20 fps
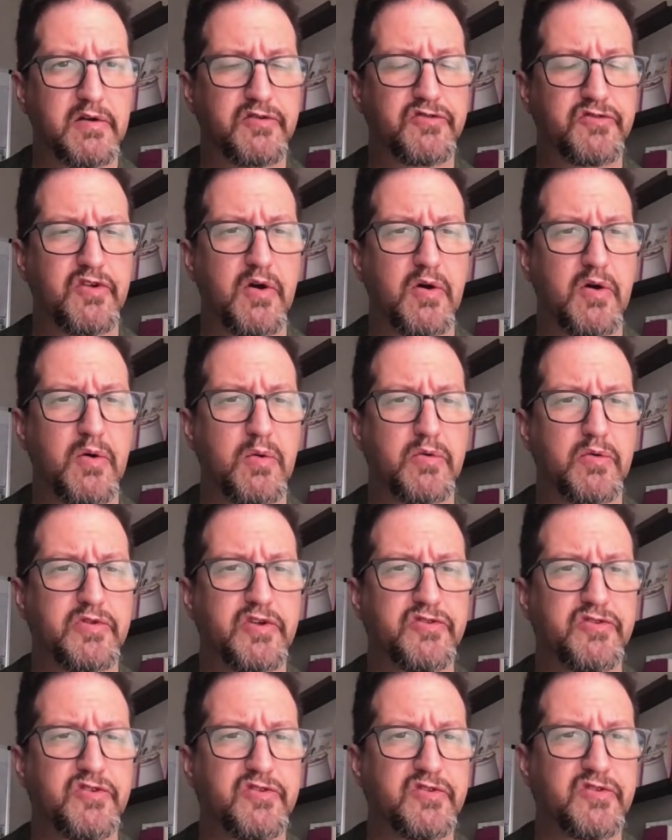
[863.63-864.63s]
So
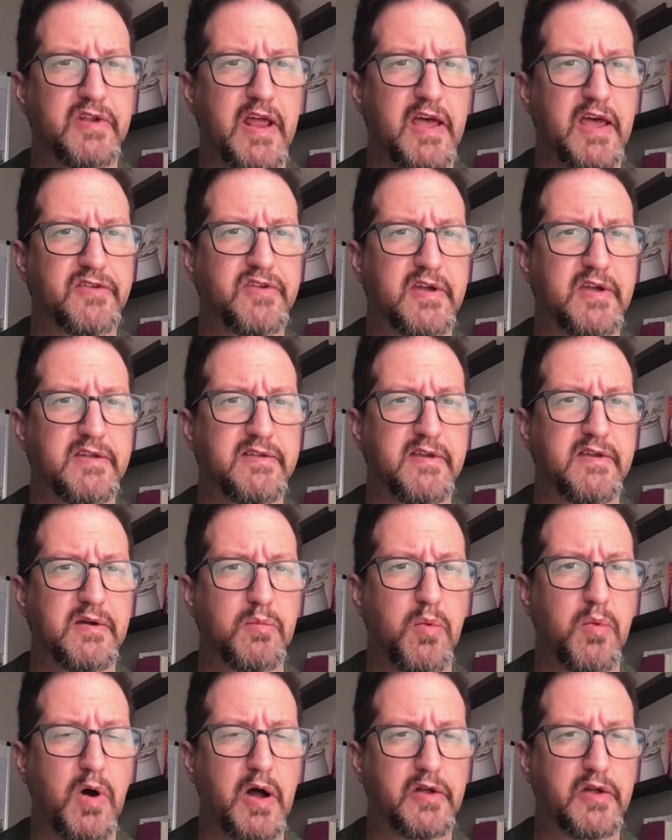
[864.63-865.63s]
this is an
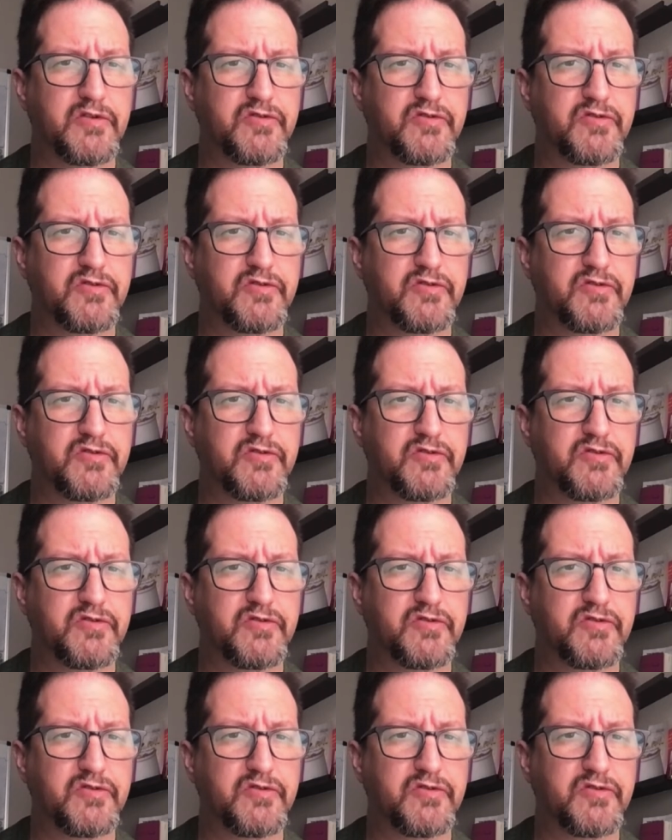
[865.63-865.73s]
SAD1.